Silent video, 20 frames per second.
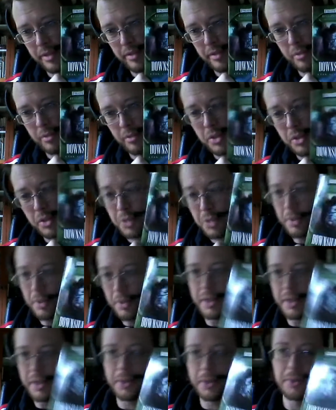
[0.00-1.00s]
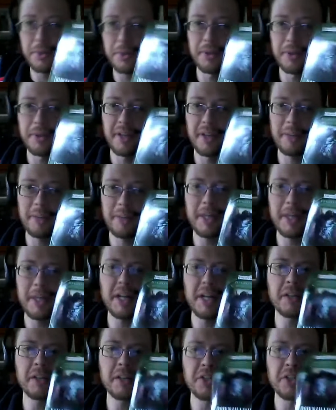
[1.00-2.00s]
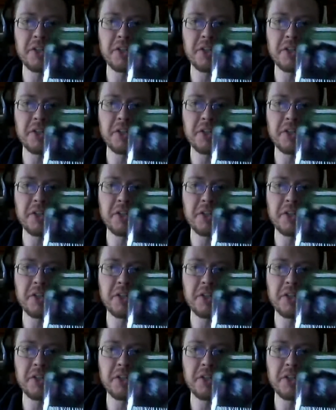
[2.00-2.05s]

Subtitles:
which is pretty cool. Like my characters